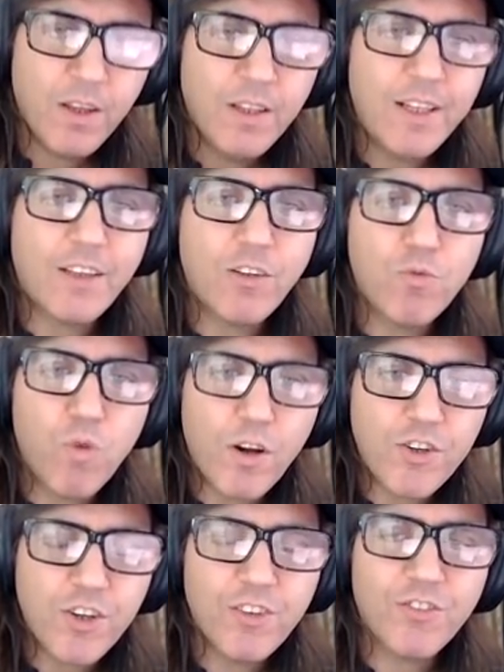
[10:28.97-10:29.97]
that the
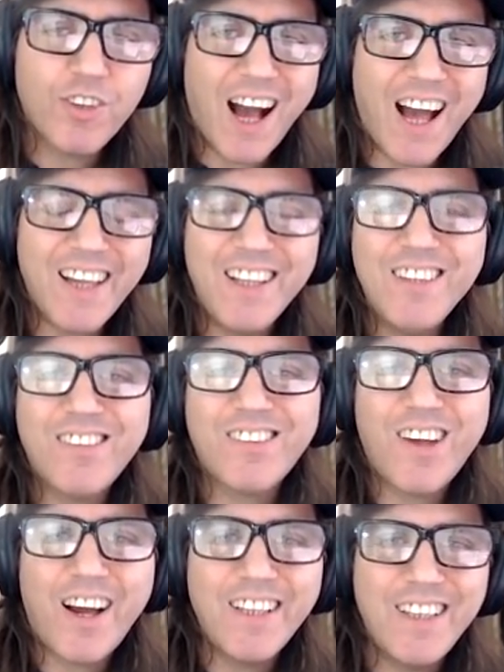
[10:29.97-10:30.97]
Russians got
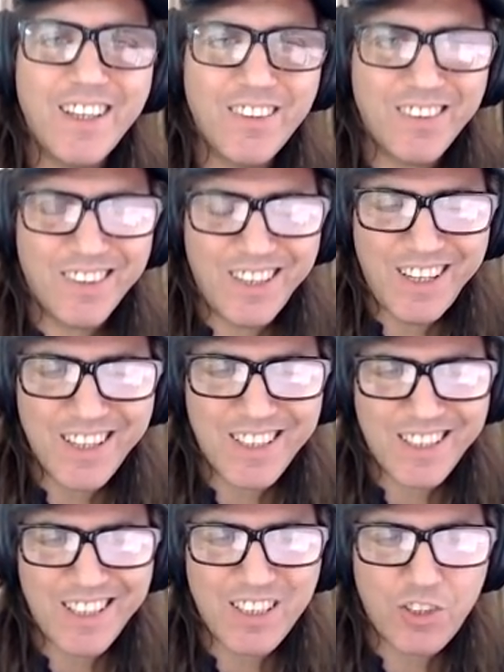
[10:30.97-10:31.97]
inside their
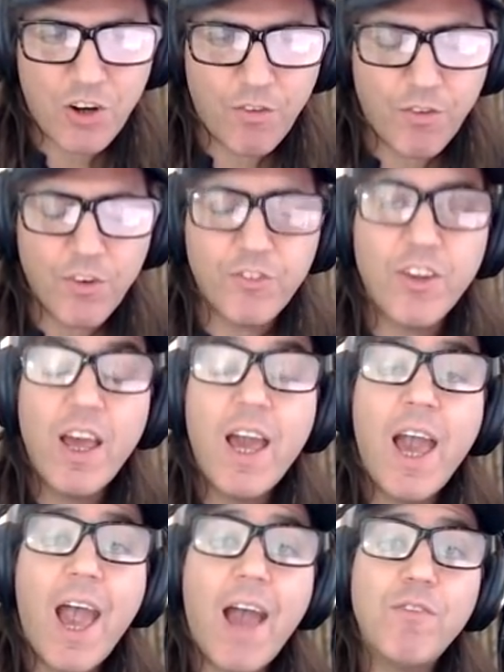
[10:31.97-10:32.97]
DNC servers
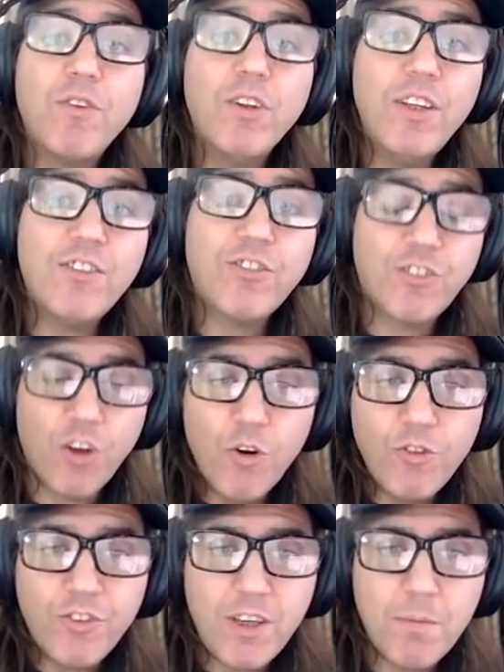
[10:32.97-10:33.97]
and released
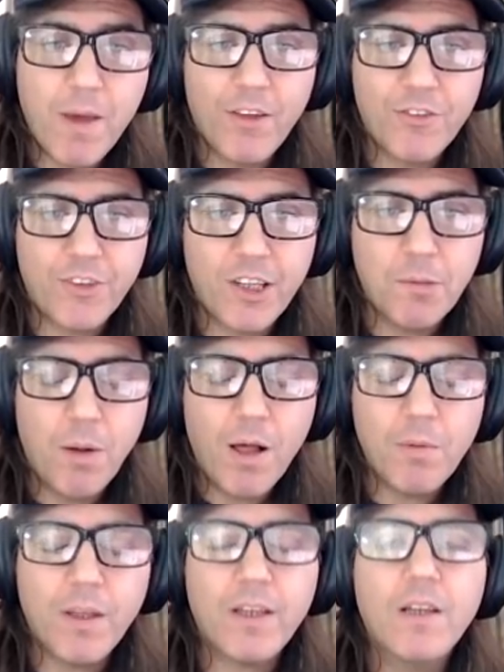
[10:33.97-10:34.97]
those emails to the
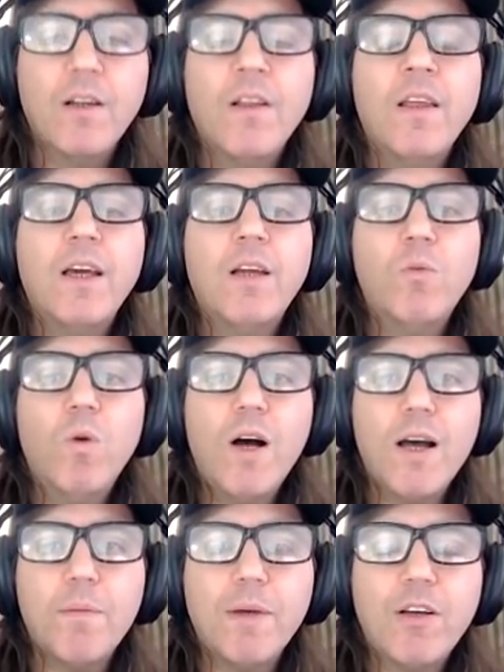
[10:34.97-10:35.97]
public. And
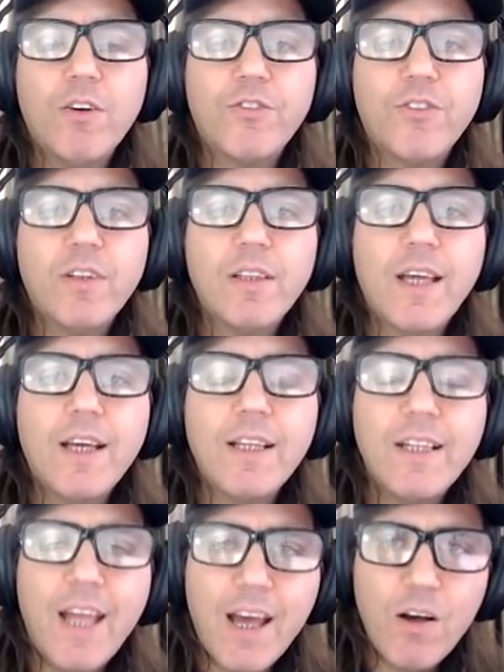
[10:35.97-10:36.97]
why? Because they
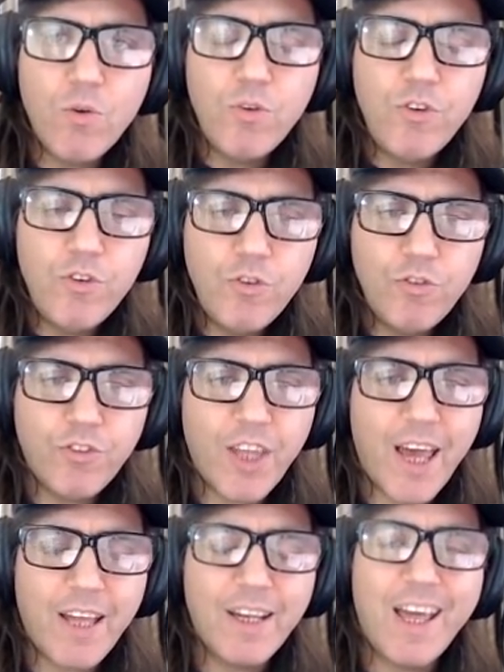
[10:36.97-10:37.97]
can now use
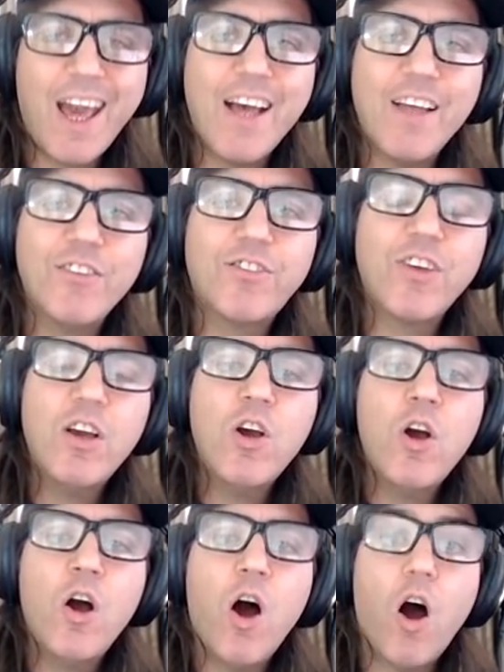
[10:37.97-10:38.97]
that as
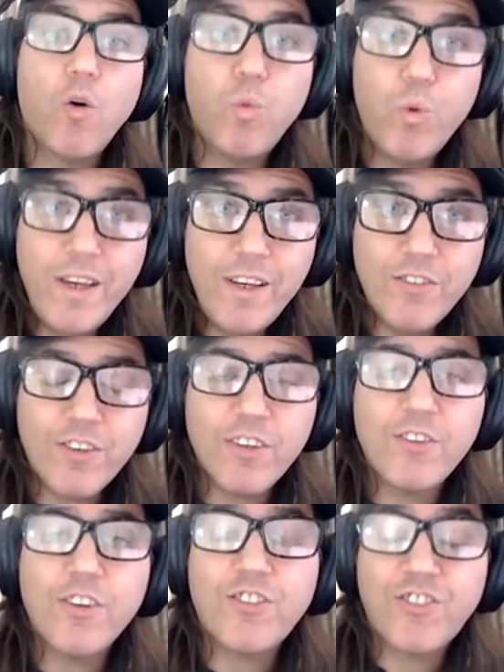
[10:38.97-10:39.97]
a reason
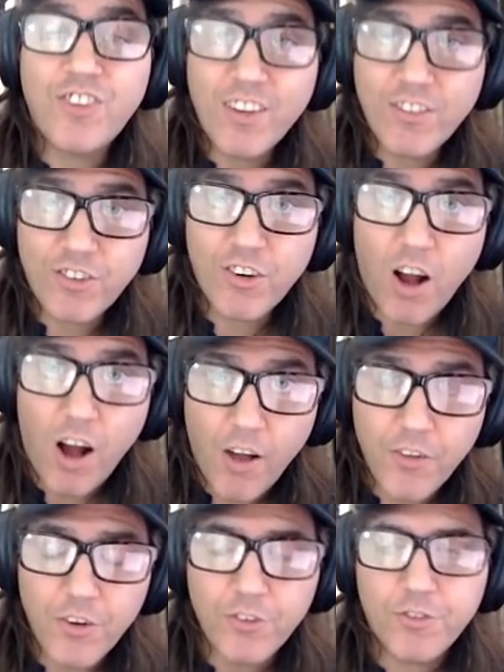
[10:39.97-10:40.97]
to censor
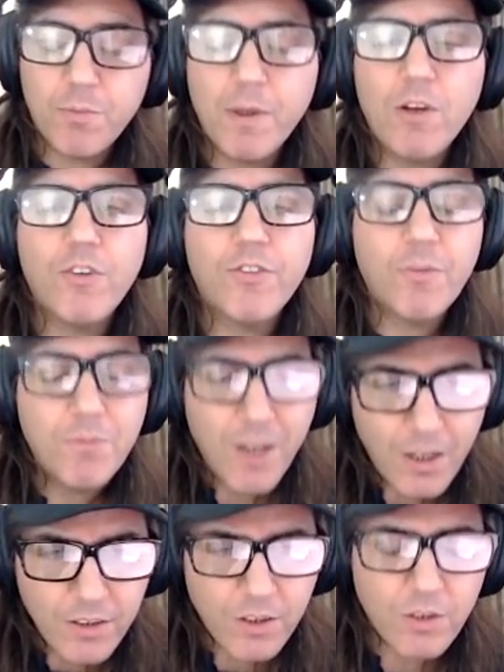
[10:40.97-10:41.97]
others. Because I'm
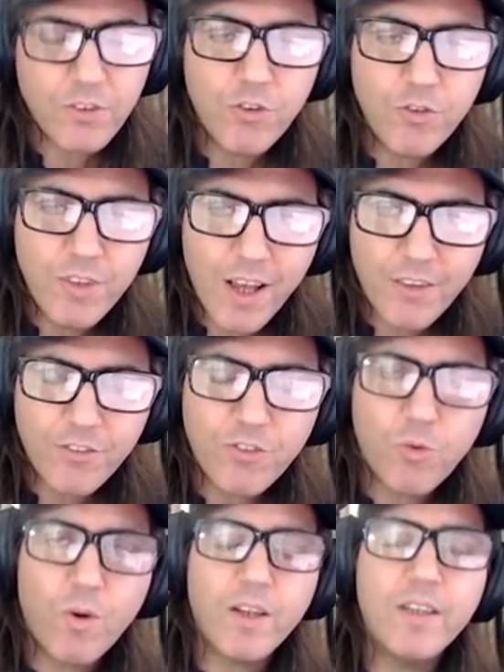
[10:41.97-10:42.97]
telling you, in
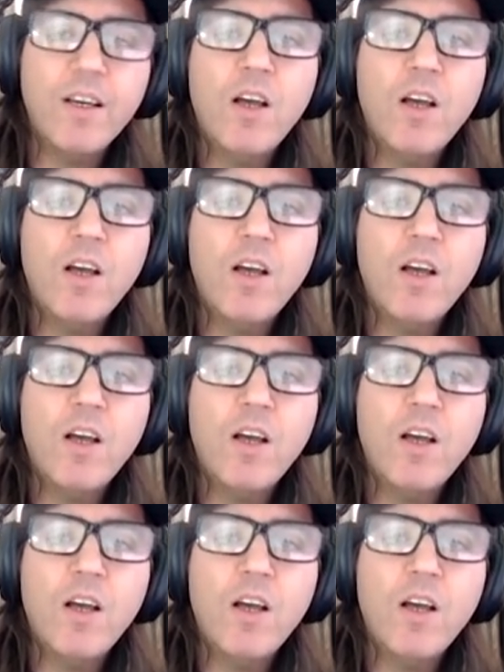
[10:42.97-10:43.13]
2020,